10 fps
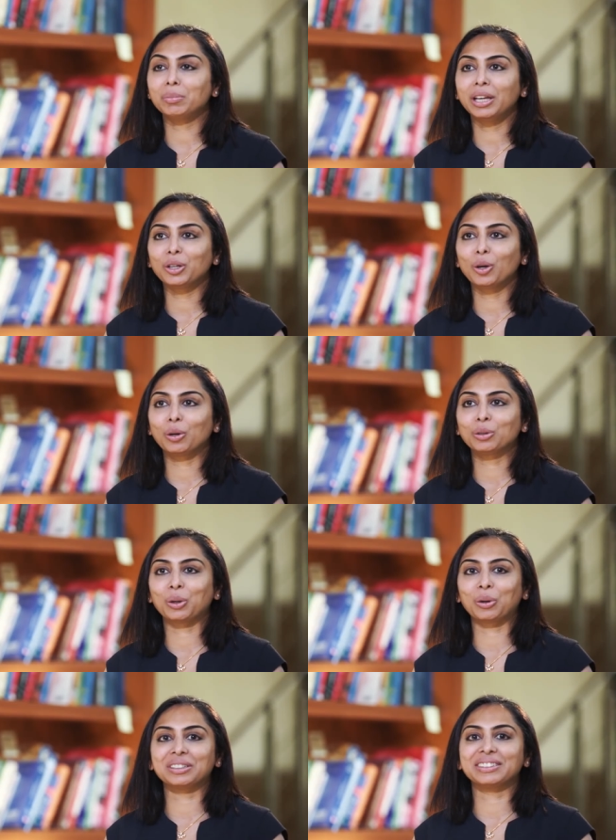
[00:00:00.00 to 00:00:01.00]
make your
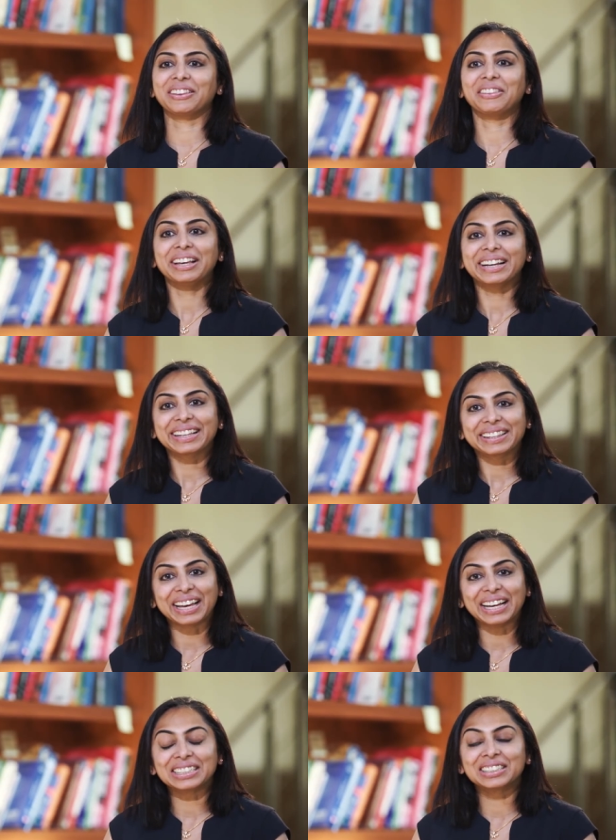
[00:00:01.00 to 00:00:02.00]
daughter think
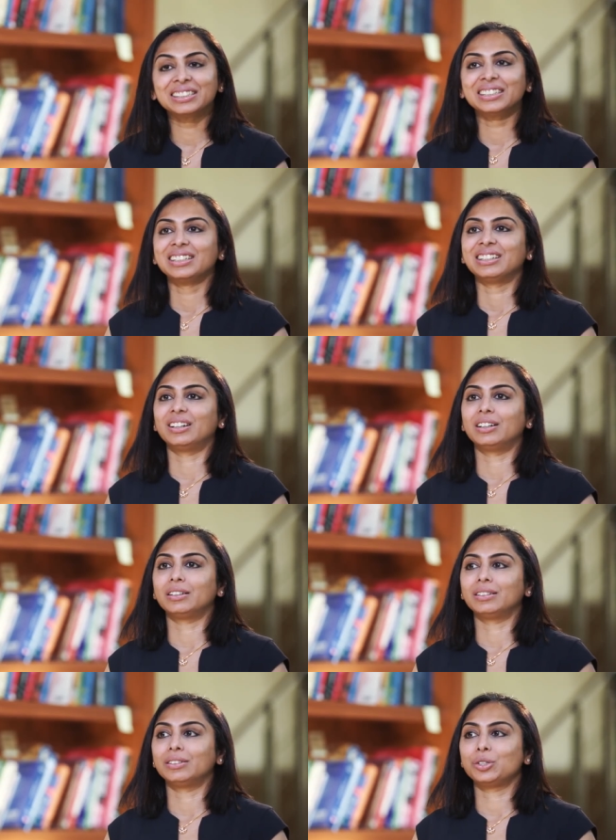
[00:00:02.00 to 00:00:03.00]
that
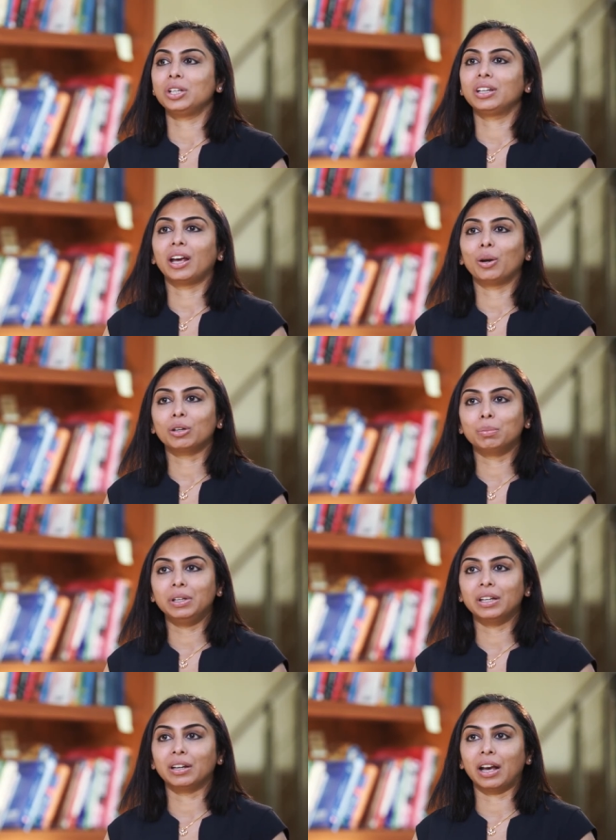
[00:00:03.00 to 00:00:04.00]
uh, she cannot
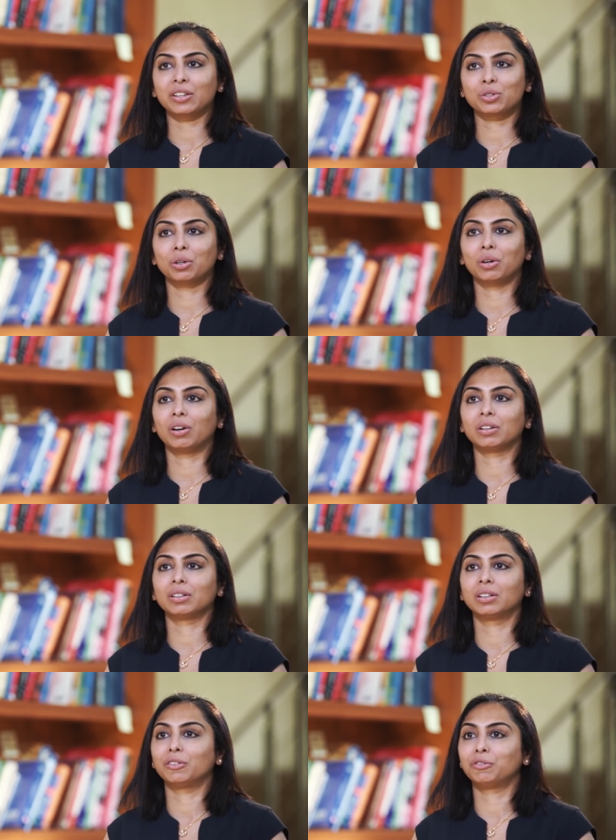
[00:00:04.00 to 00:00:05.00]
be an
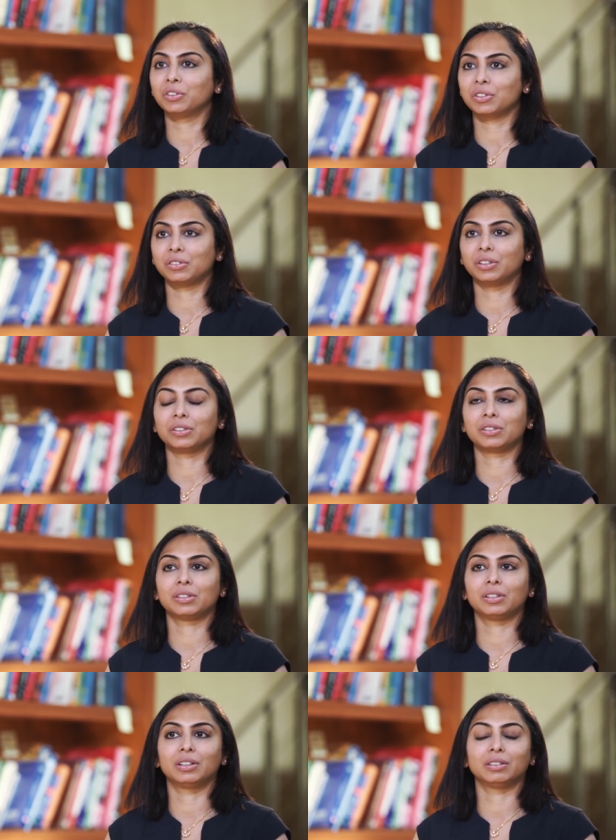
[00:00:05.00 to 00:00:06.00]
astronaut, a
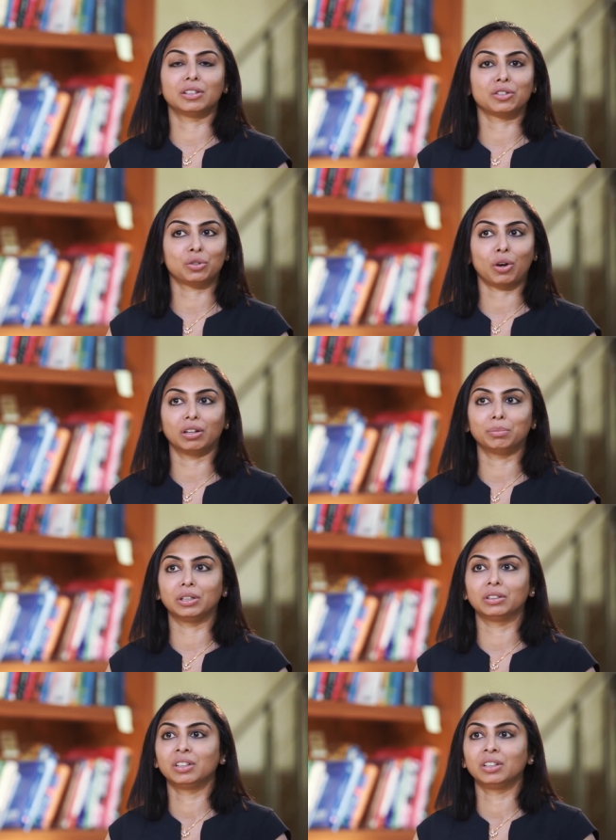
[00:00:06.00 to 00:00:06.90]
physicist, an astronomer,